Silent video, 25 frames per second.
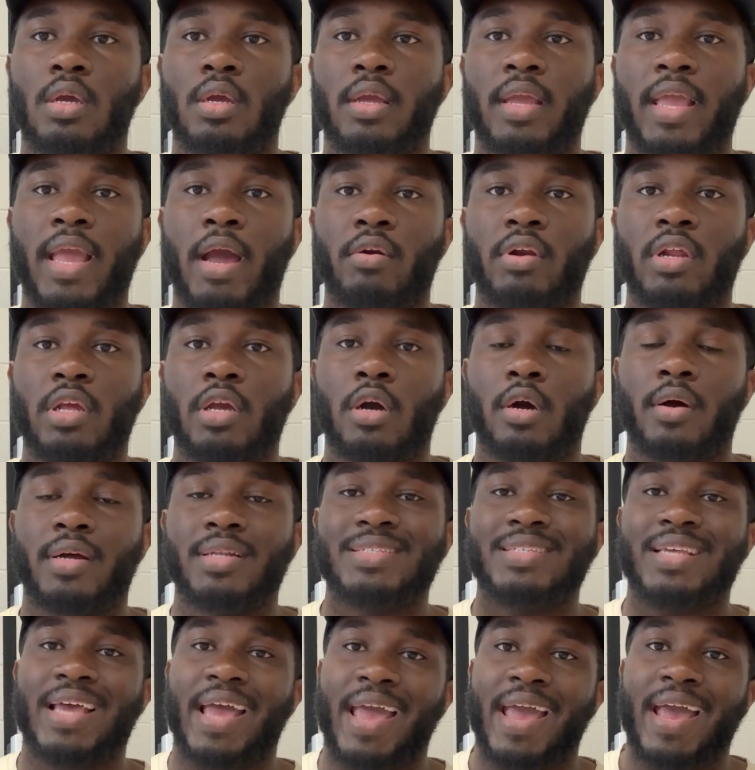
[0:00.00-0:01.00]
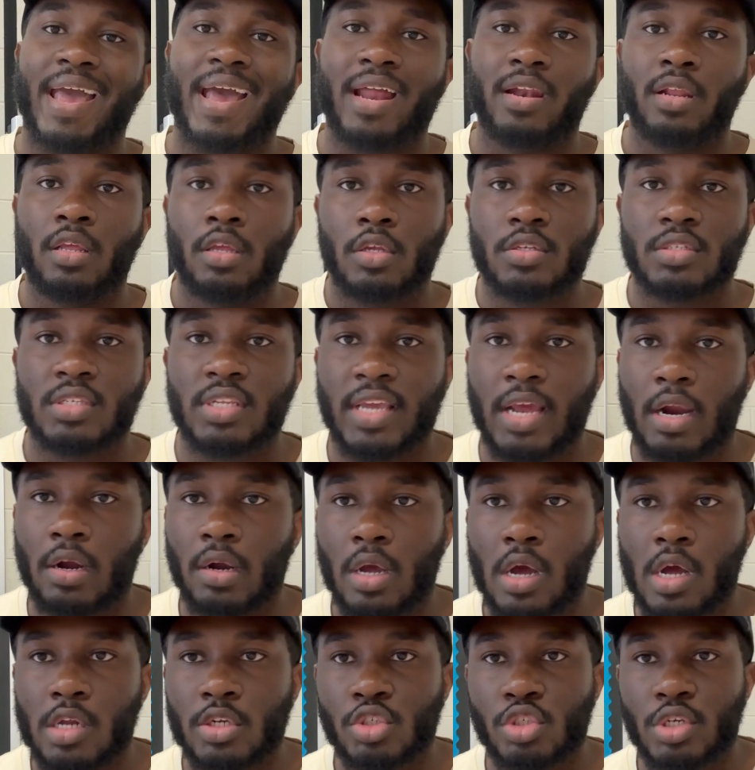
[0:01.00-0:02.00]
counting on to add, using the counting
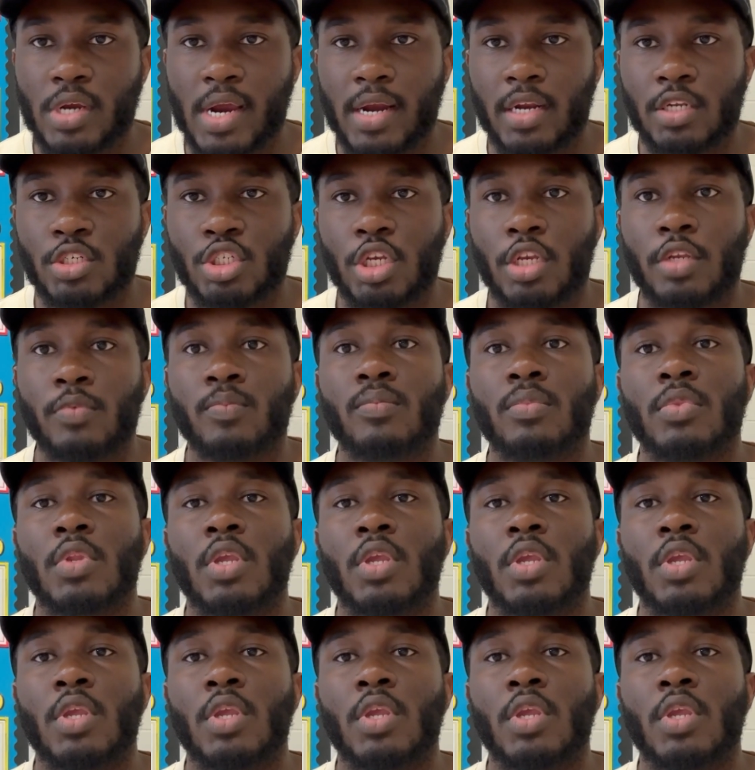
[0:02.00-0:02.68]
on strategy.